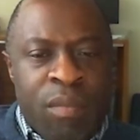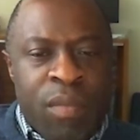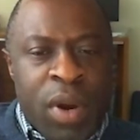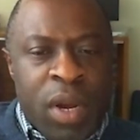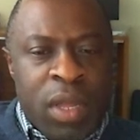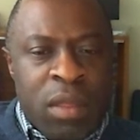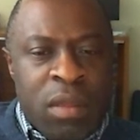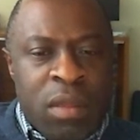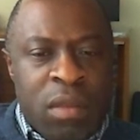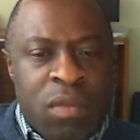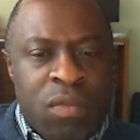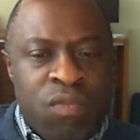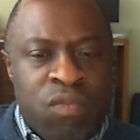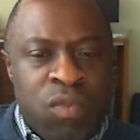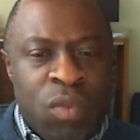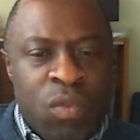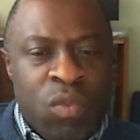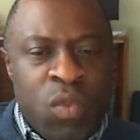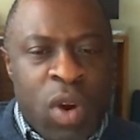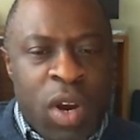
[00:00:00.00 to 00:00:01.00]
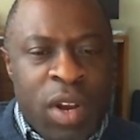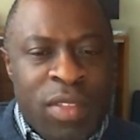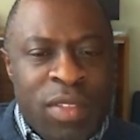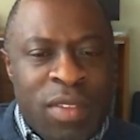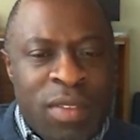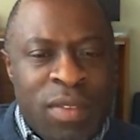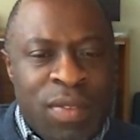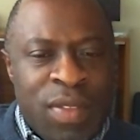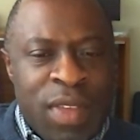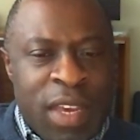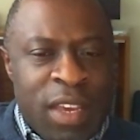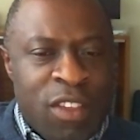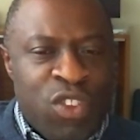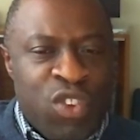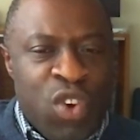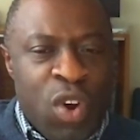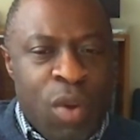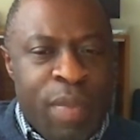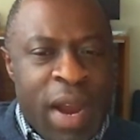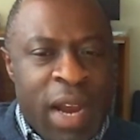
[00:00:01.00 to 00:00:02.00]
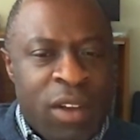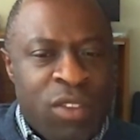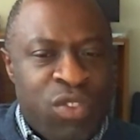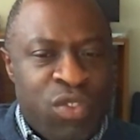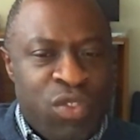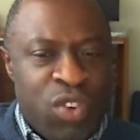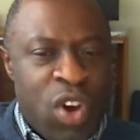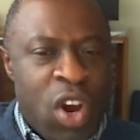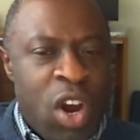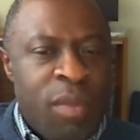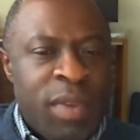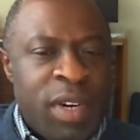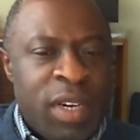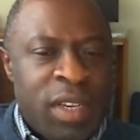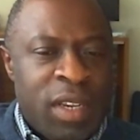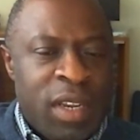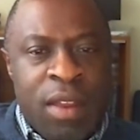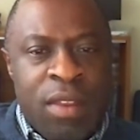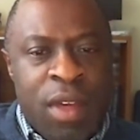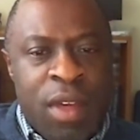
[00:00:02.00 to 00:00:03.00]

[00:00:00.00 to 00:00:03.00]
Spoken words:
But once things go back to normal,